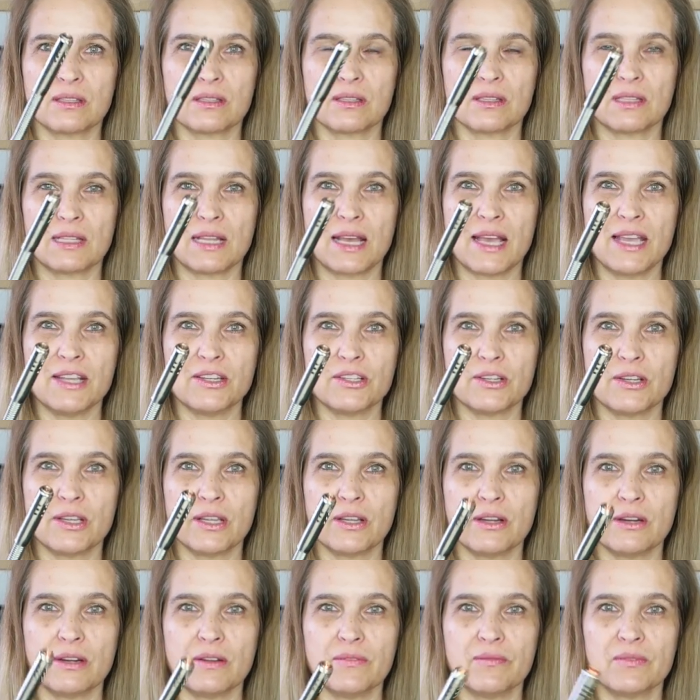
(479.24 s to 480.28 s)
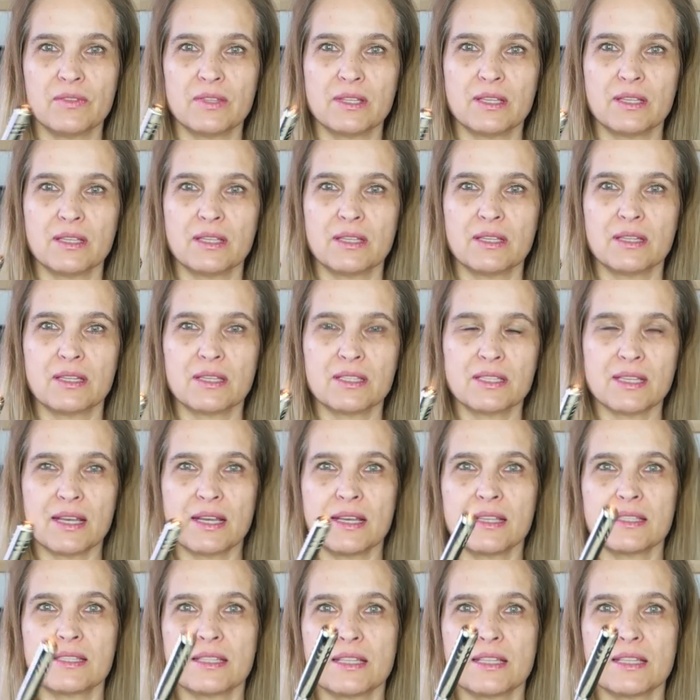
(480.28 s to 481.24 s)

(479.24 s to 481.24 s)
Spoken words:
lighter here. It has